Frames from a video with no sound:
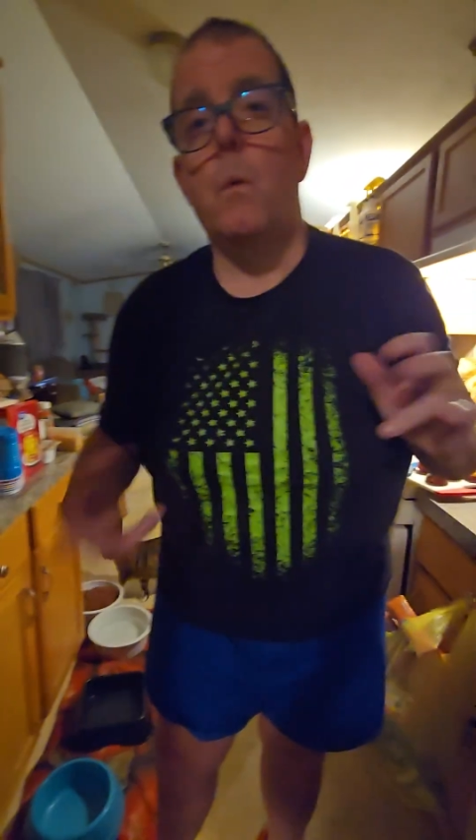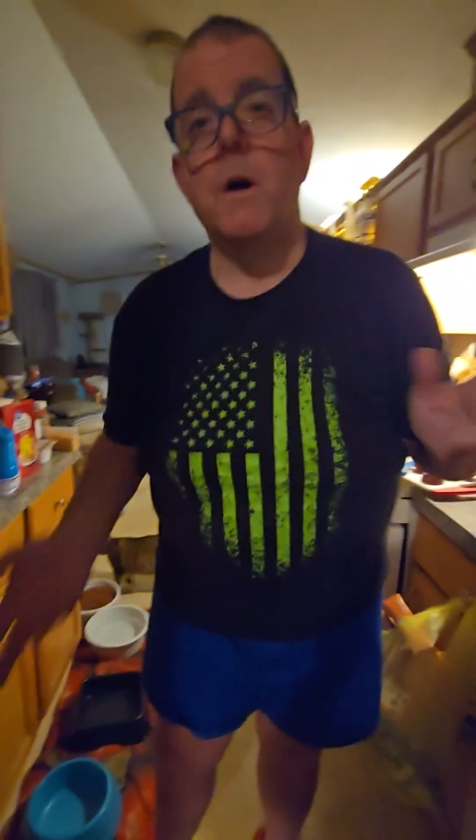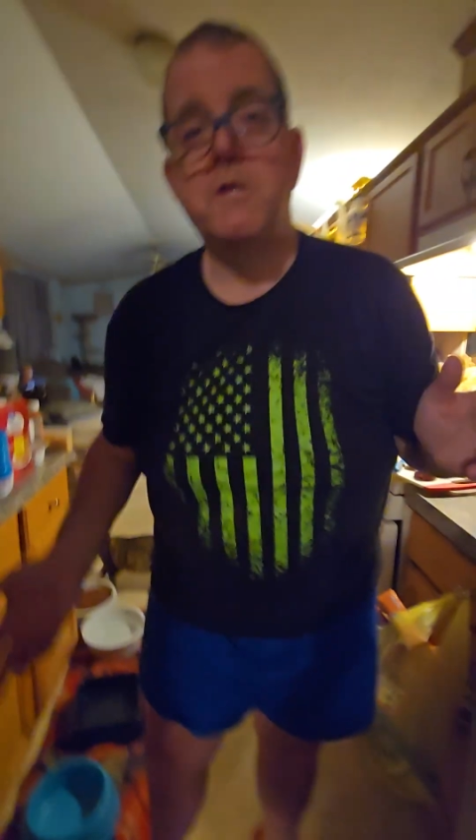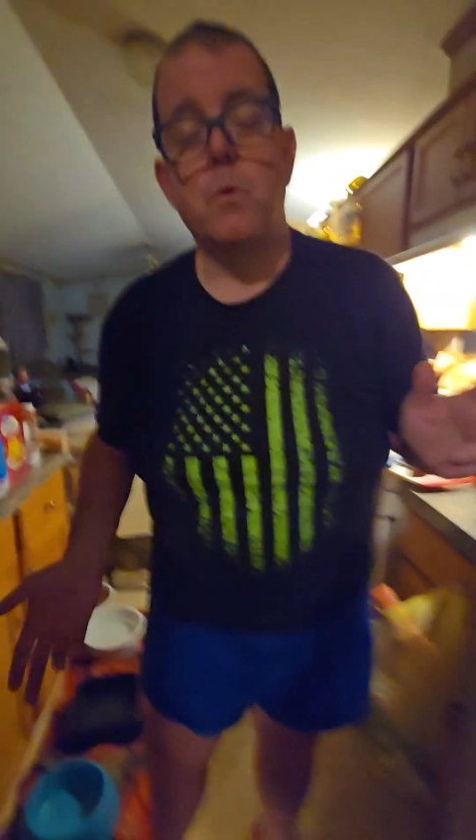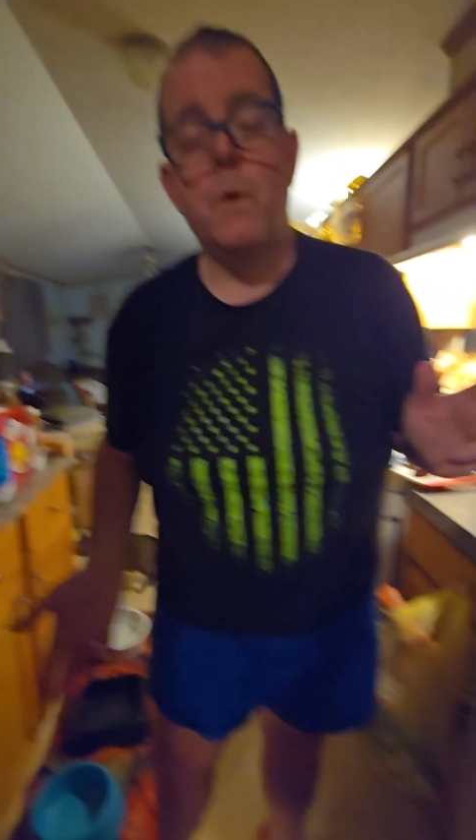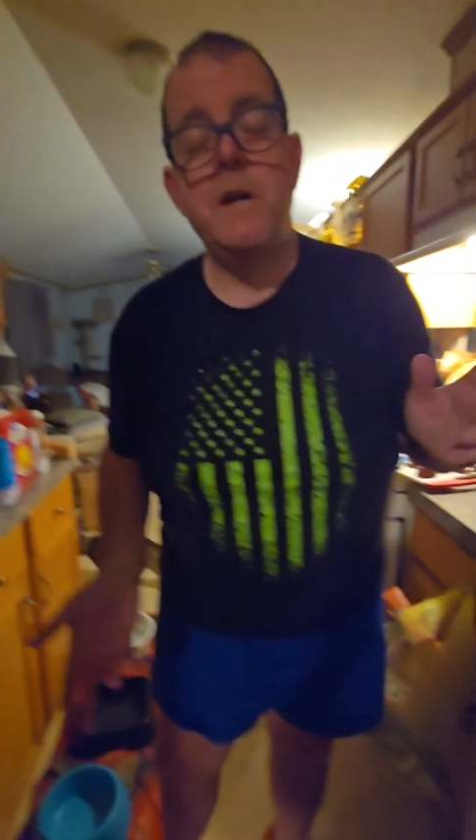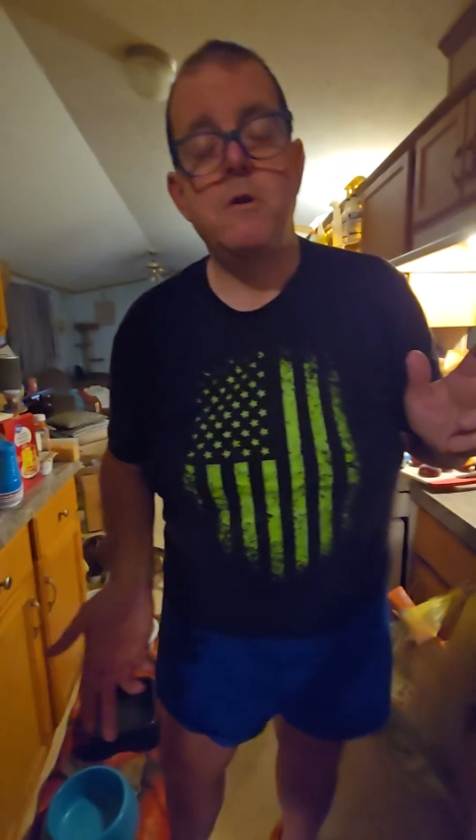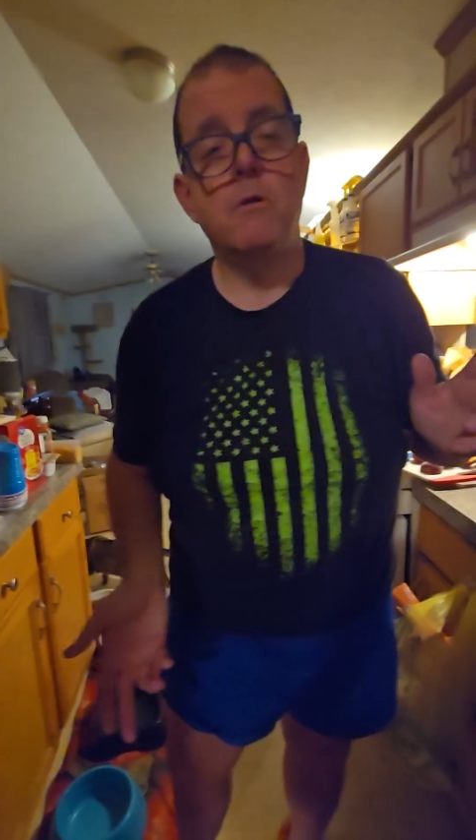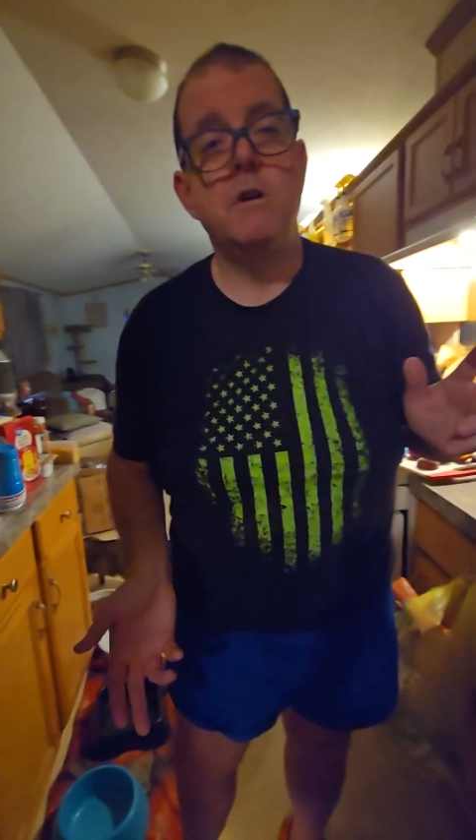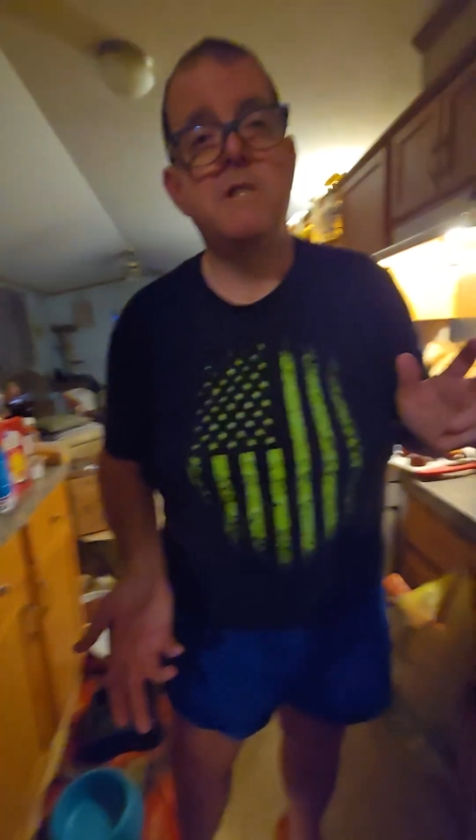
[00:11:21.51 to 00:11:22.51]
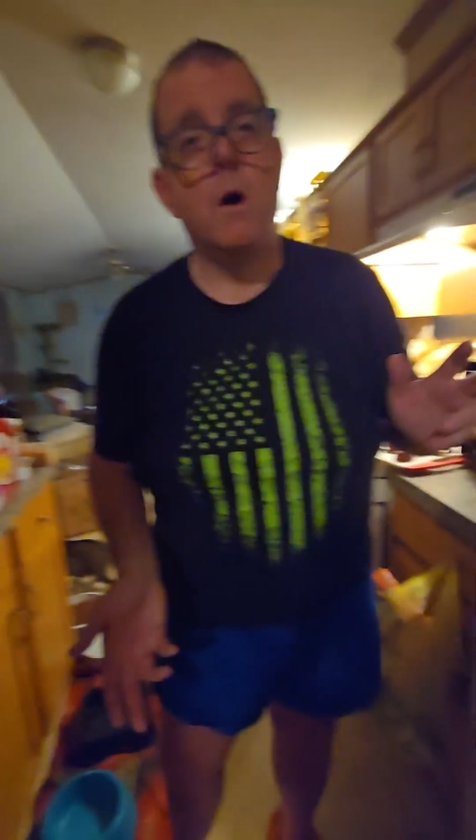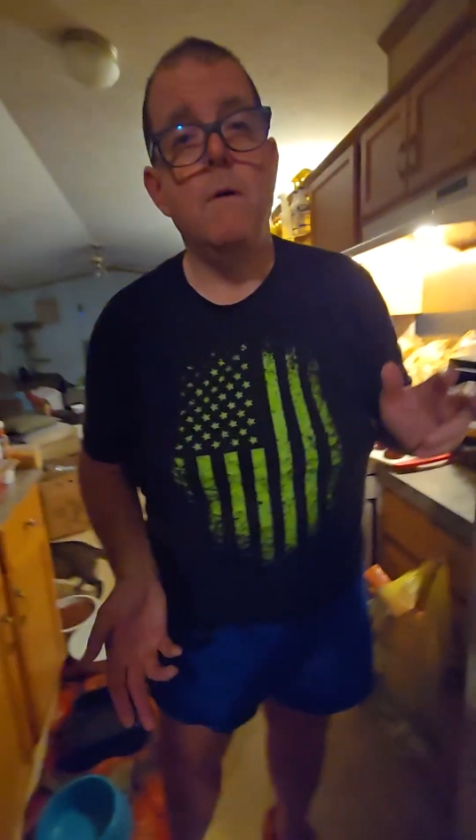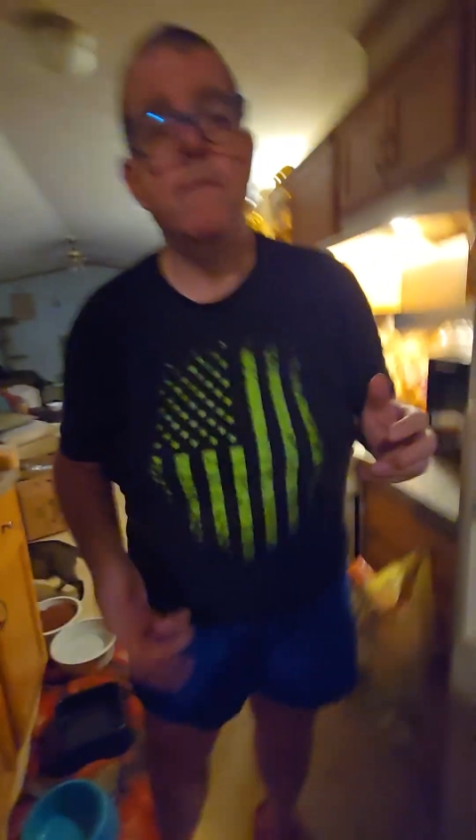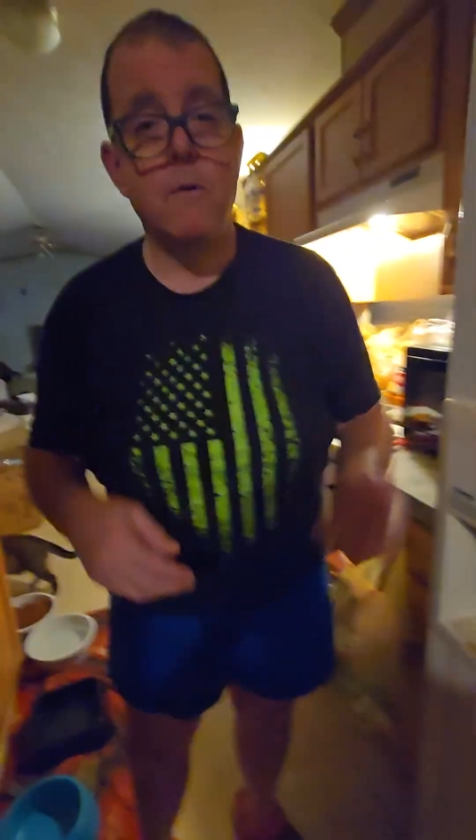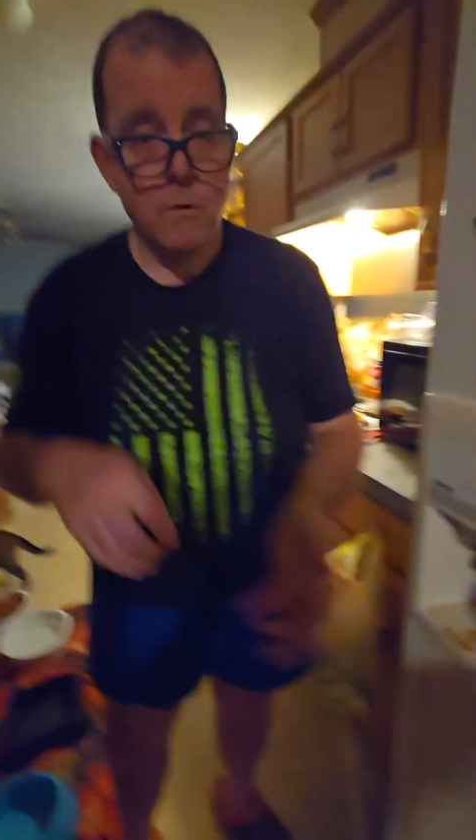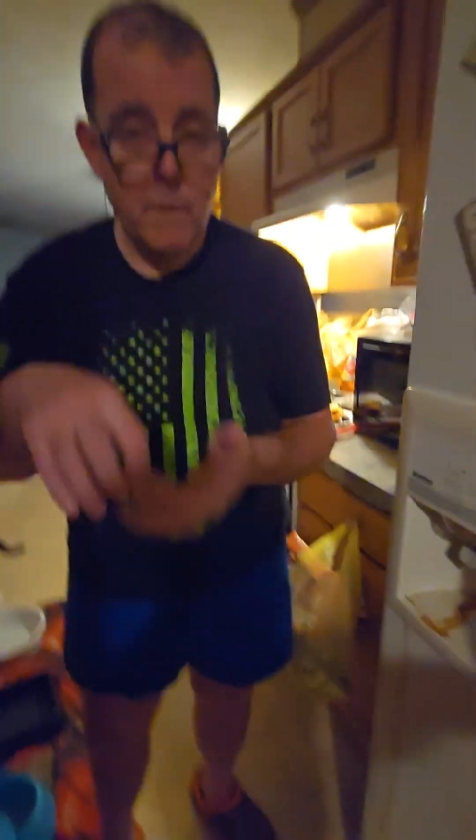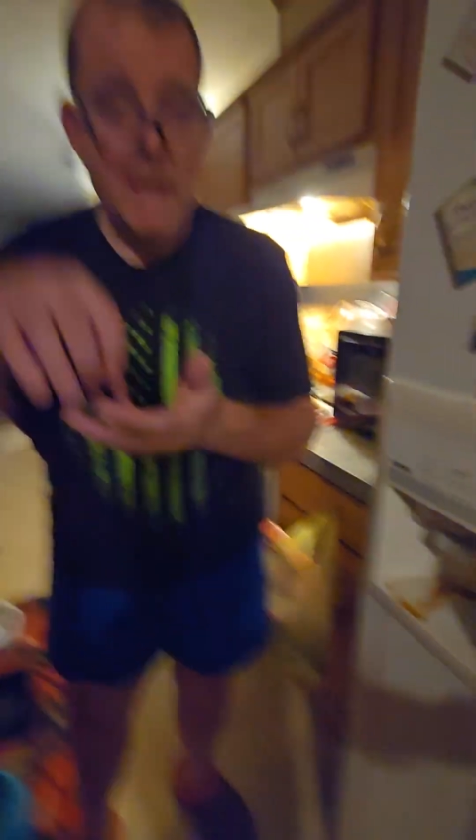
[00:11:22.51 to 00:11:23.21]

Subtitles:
Once winter is over